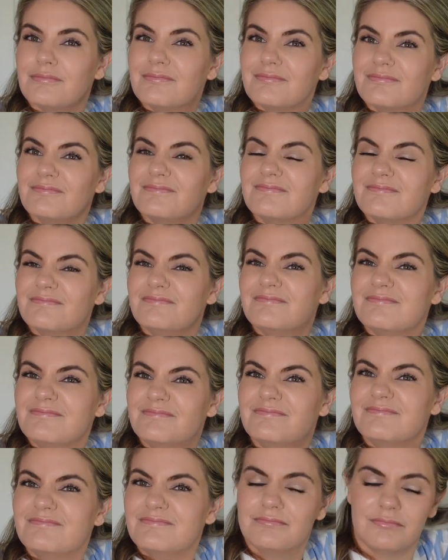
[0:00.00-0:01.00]

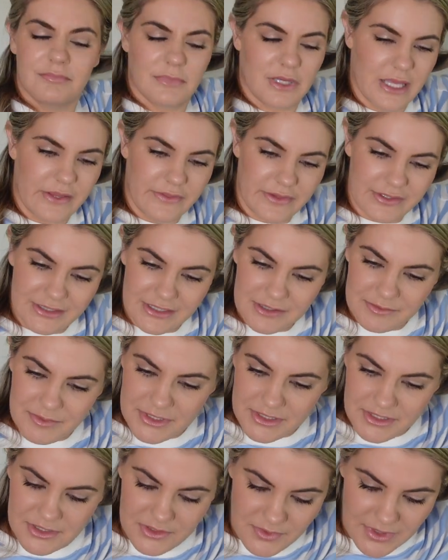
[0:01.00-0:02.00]
This has
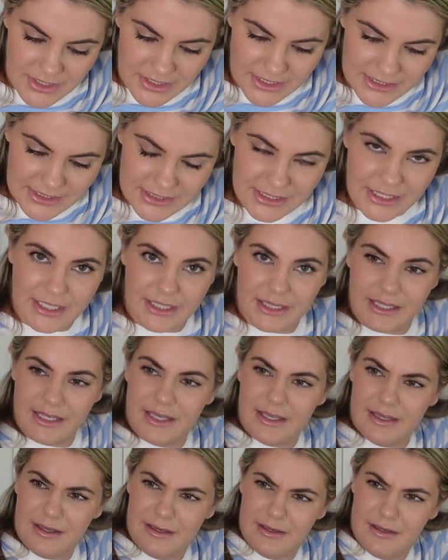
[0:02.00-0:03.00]
been doing this
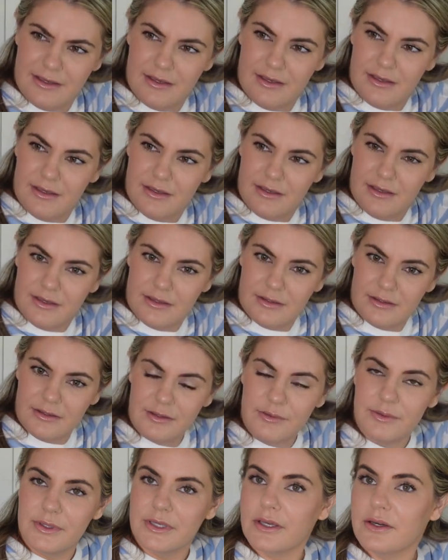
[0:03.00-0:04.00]
lately.
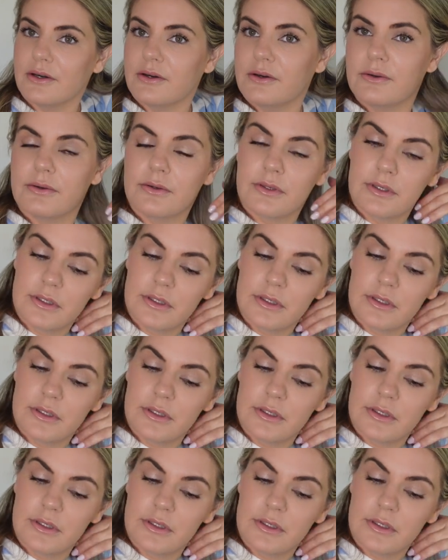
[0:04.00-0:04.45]
There we go.